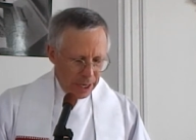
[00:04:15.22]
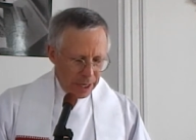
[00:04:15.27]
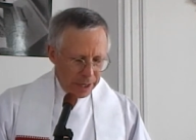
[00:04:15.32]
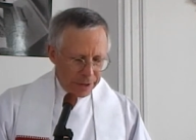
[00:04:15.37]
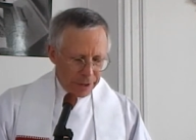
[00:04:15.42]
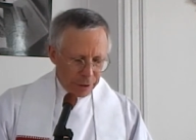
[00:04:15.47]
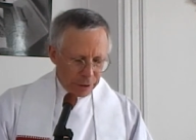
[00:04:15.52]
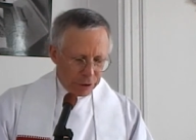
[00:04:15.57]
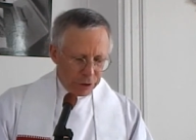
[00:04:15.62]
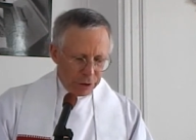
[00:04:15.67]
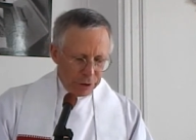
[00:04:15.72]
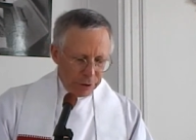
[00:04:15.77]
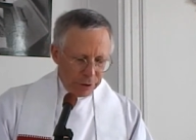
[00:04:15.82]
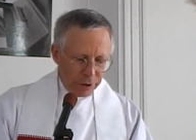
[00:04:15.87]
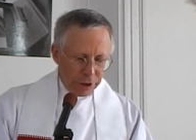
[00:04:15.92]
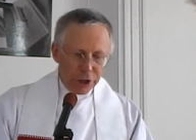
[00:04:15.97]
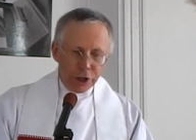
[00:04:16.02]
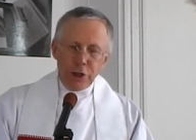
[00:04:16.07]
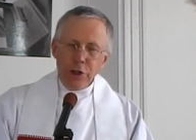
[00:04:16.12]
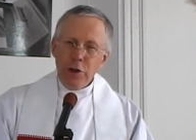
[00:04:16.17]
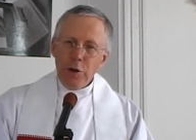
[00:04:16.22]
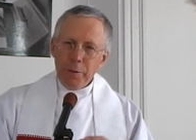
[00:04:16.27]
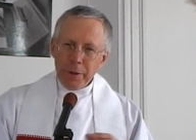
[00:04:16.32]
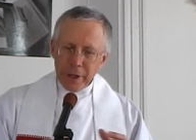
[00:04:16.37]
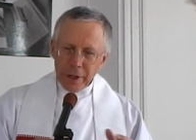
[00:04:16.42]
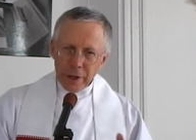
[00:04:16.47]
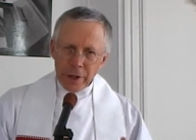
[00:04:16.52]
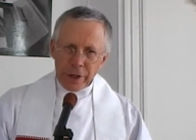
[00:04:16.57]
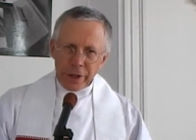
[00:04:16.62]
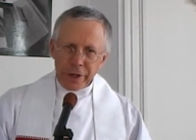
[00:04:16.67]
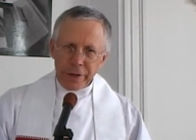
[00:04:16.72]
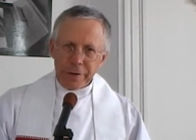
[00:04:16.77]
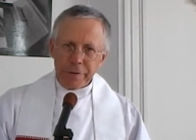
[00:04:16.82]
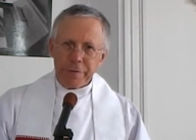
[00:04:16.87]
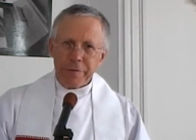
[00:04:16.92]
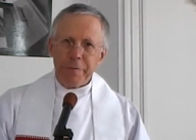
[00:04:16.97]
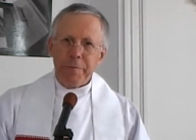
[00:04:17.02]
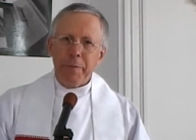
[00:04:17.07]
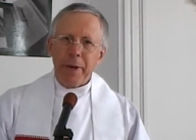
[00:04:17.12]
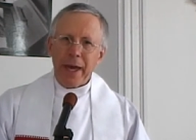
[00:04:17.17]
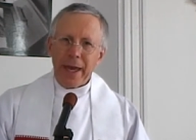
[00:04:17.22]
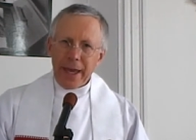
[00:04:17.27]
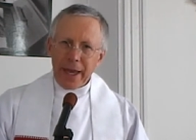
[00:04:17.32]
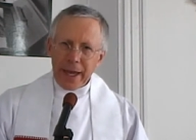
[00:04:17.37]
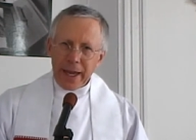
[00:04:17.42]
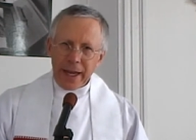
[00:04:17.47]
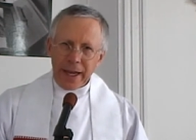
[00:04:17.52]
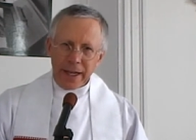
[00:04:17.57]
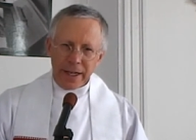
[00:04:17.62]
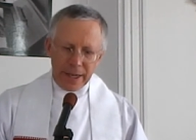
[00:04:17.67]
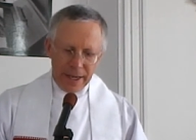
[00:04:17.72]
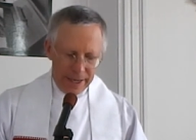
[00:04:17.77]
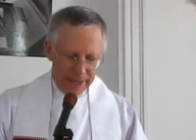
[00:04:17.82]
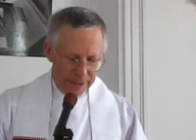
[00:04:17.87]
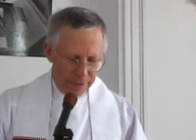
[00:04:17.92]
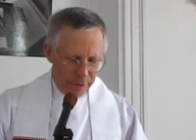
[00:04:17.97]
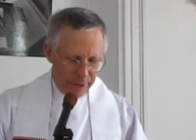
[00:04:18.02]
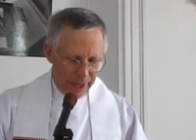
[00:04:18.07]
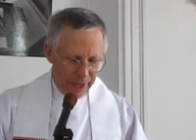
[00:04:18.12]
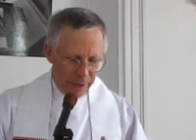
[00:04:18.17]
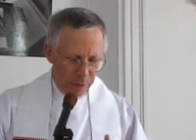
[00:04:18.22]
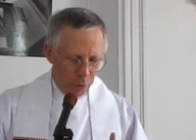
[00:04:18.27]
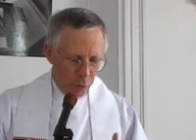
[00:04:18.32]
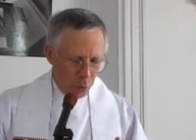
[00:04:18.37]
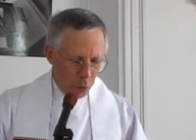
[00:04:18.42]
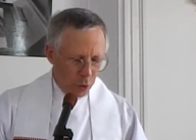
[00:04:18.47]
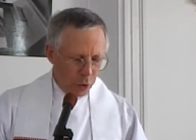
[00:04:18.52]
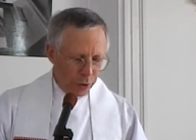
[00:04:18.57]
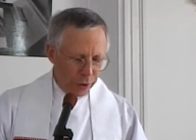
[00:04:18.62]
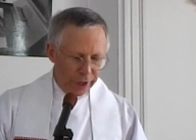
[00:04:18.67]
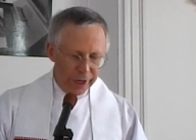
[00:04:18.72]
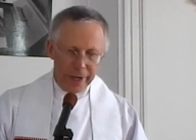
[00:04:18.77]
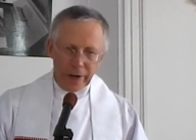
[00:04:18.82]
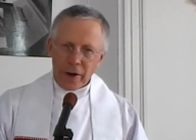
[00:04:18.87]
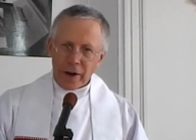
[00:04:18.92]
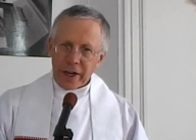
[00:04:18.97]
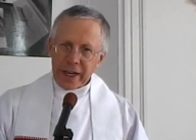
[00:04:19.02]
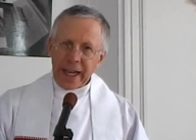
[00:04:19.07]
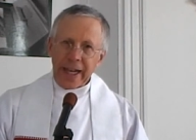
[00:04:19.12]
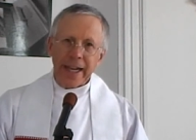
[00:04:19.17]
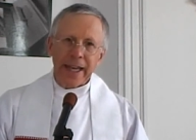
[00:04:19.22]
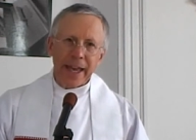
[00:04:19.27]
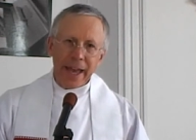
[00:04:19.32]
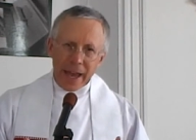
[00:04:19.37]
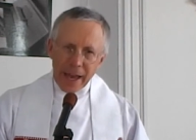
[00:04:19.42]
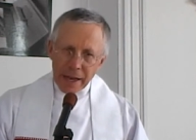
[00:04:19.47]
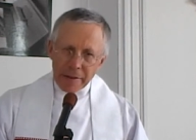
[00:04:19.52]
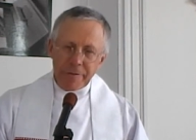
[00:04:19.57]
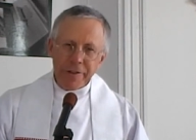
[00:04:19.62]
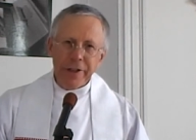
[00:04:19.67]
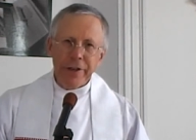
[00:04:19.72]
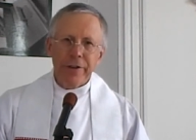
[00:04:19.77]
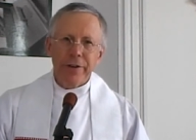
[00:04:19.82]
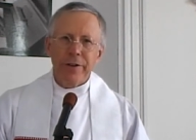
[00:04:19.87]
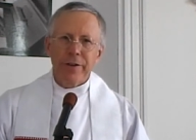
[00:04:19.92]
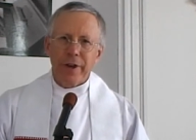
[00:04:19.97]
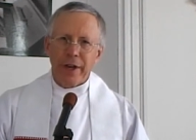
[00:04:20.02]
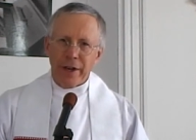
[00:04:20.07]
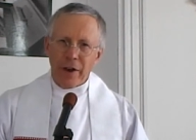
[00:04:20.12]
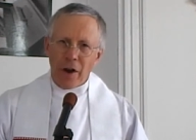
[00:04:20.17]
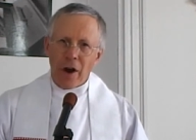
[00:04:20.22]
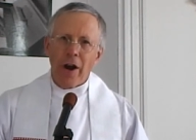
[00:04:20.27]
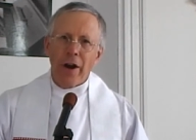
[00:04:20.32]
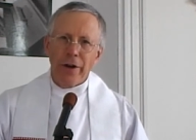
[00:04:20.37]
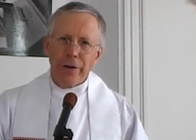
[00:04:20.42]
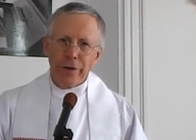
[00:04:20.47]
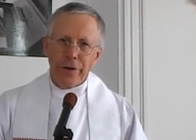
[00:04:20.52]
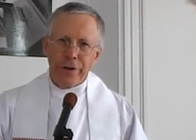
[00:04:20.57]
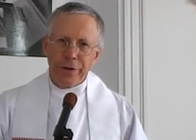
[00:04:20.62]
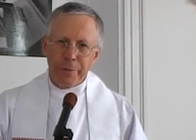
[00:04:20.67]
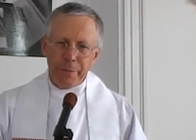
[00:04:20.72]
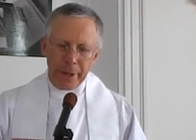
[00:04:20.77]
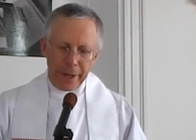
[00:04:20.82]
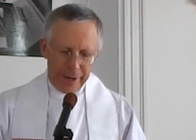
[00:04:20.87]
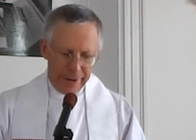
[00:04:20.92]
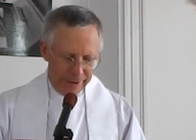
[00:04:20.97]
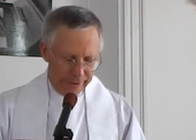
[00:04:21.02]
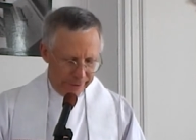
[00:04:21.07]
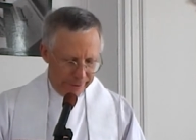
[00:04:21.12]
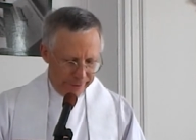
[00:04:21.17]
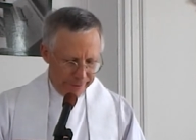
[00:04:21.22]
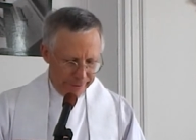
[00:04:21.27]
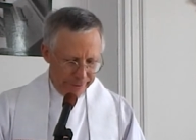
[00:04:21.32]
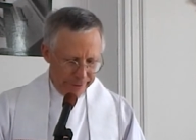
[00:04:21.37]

Their cumulative pain and, and worry are getting heavier and harder to bear.